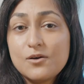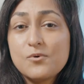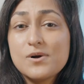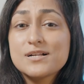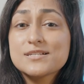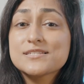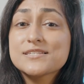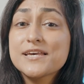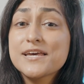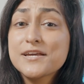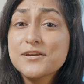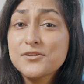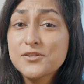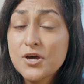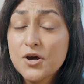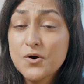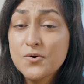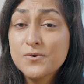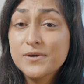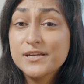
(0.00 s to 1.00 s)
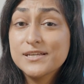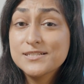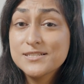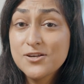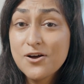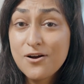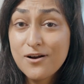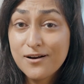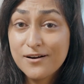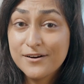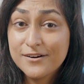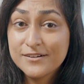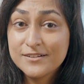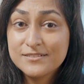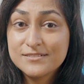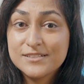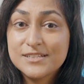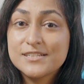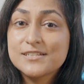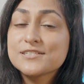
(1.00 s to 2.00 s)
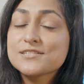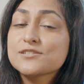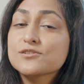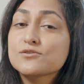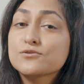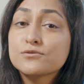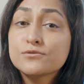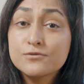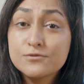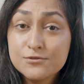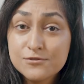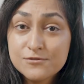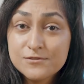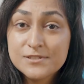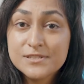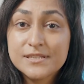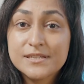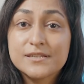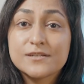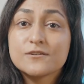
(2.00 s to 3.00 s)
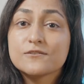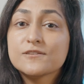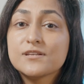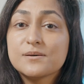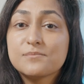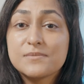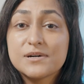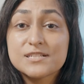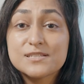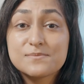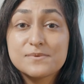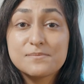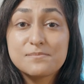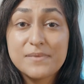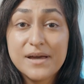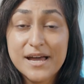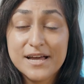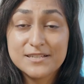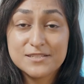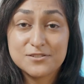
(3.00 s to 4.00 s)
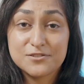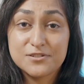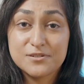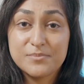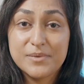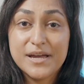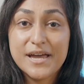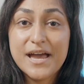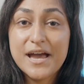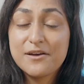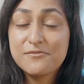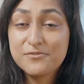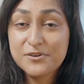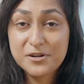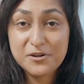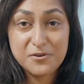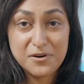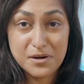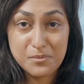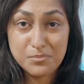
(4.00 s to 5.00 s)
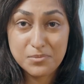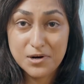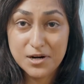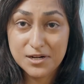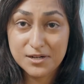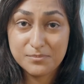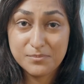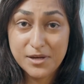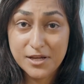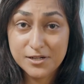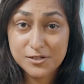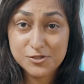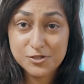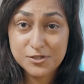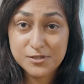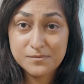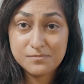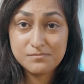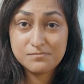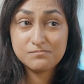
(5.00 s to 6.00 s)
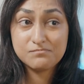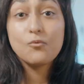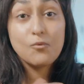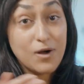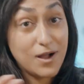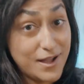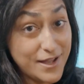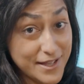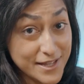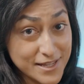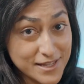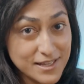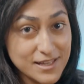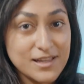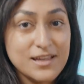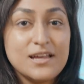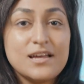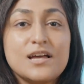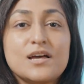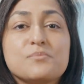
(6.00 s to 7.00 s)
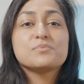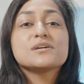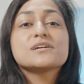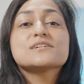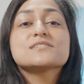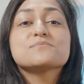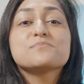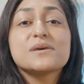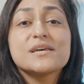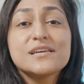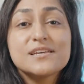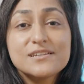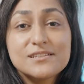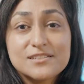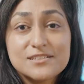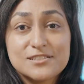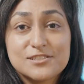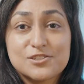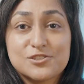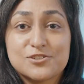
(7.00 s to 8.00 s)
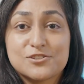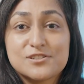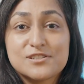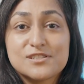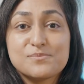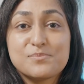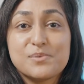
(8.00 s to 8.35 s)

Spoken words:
While saying no is hard, it is a crucial skill that must be mastered by every great product manager. Why? Because making decisions